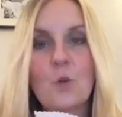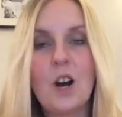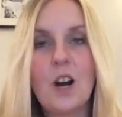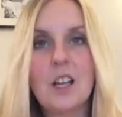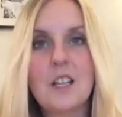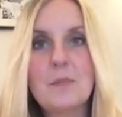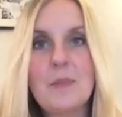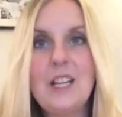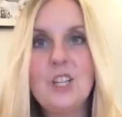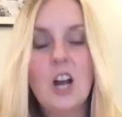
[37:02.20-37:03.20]
koalas,
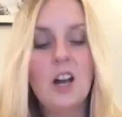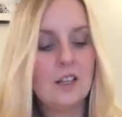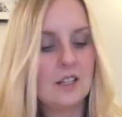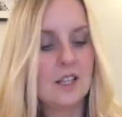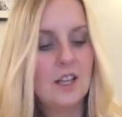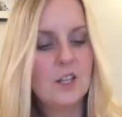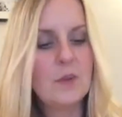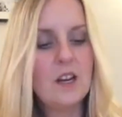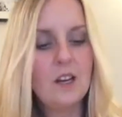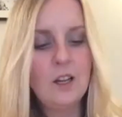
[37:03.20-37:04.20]
beach huts, there's
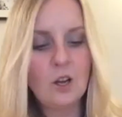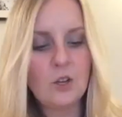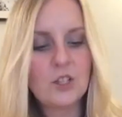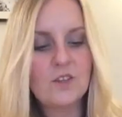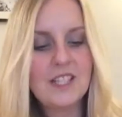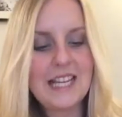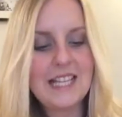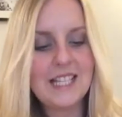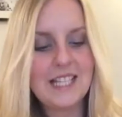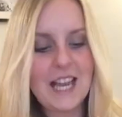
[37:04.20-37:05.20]
been a lot of
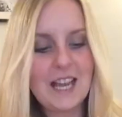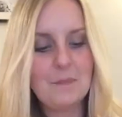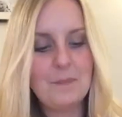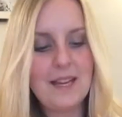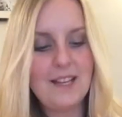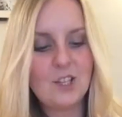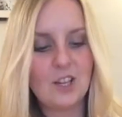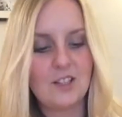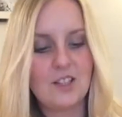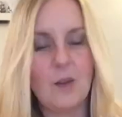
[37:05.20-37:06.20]
seize the day and beach
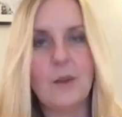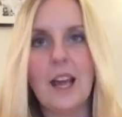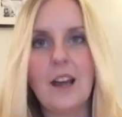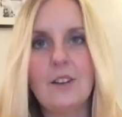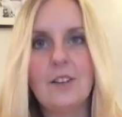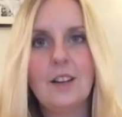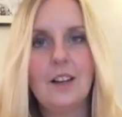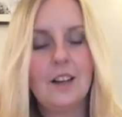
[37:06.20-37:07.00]
huts going out.